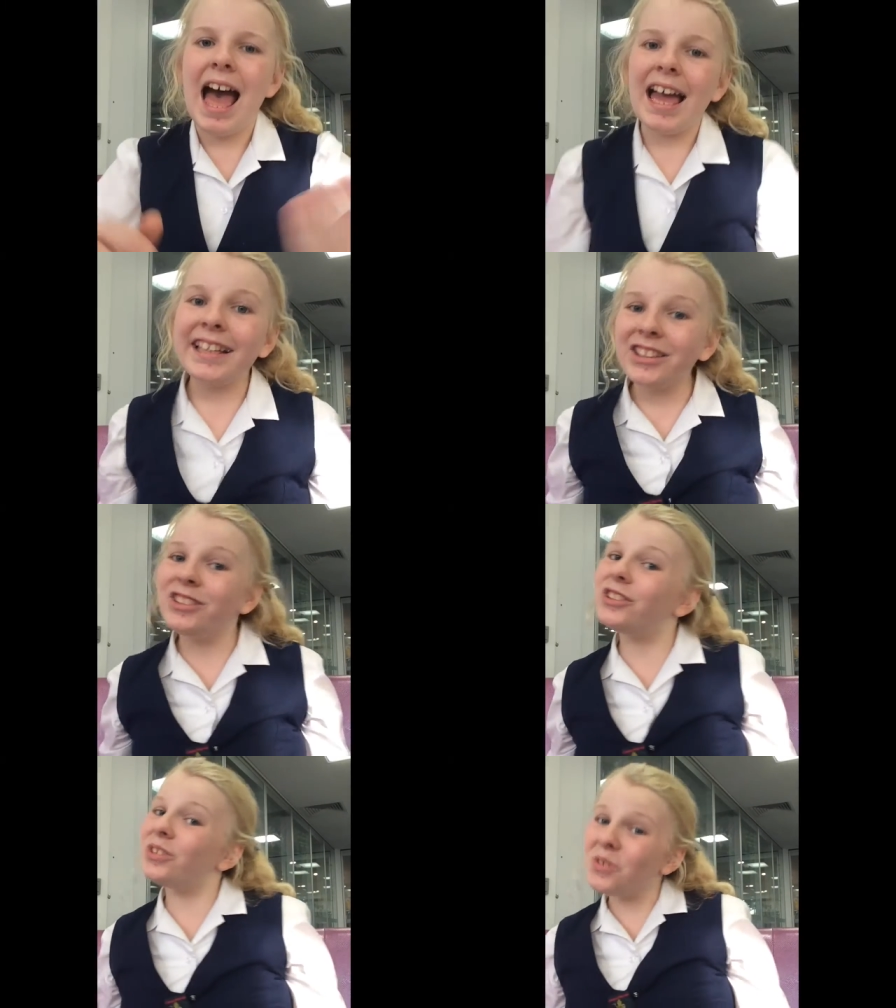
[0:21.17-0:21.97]
I
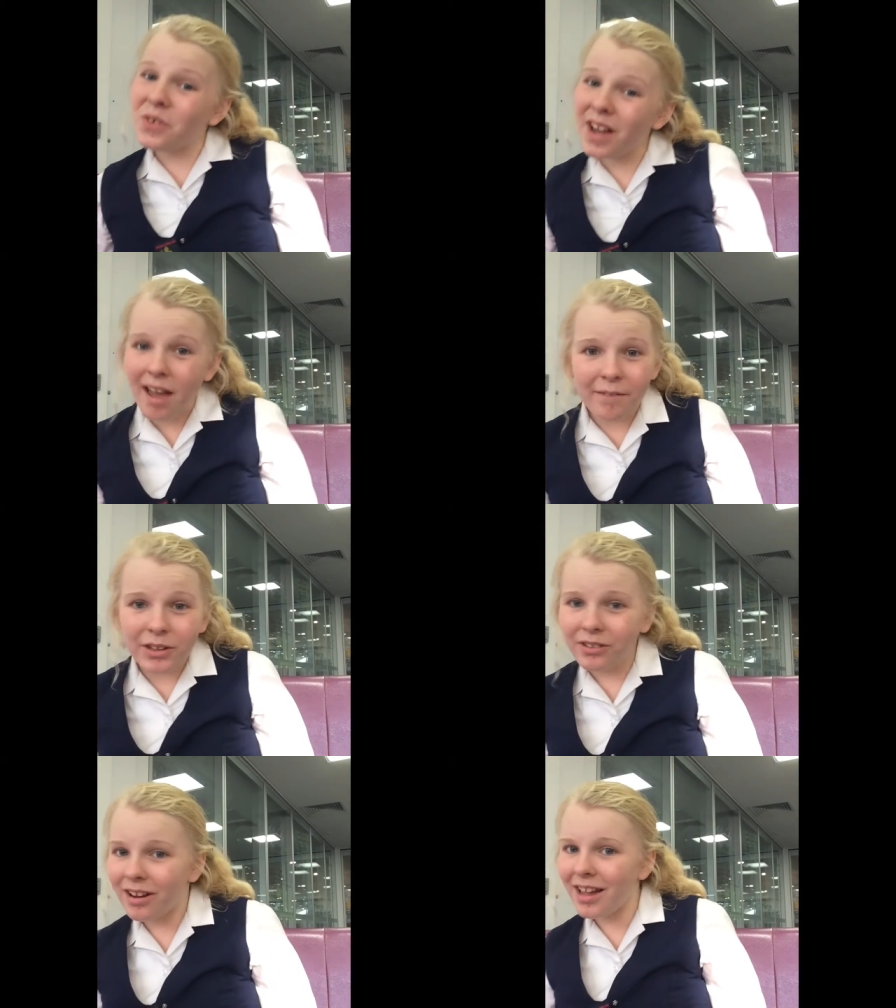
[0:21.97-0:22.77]
do have a
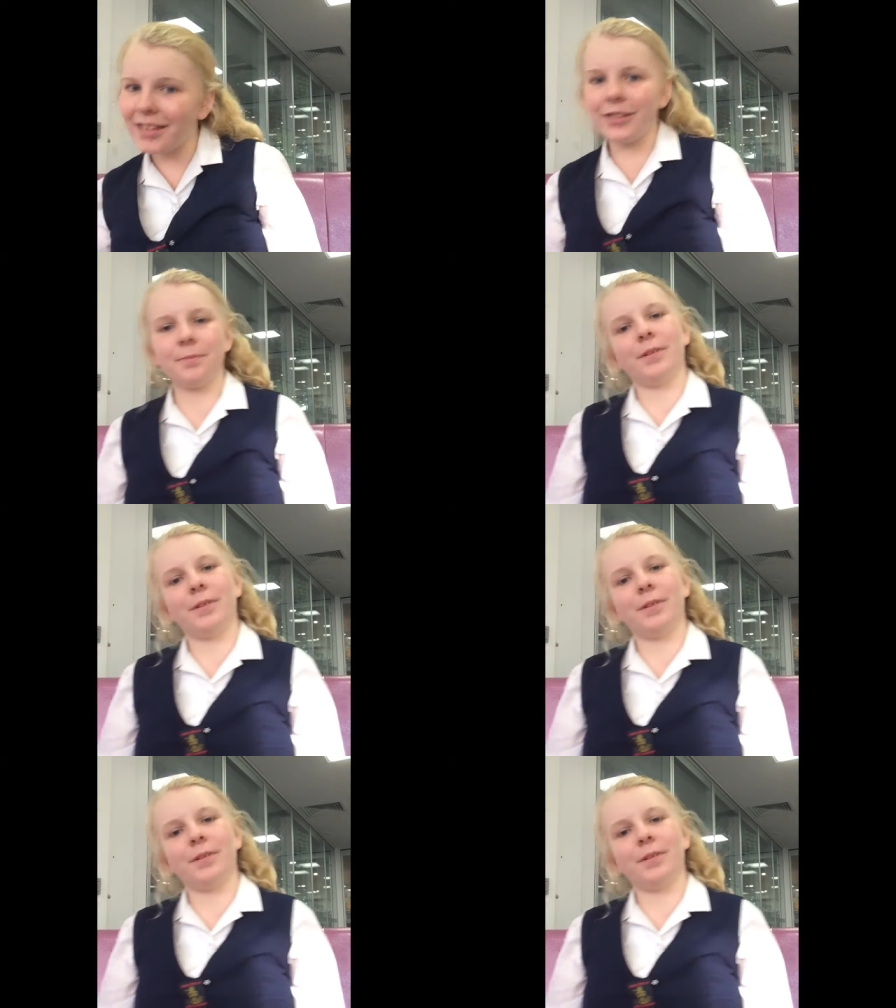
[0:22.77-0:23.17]
crush,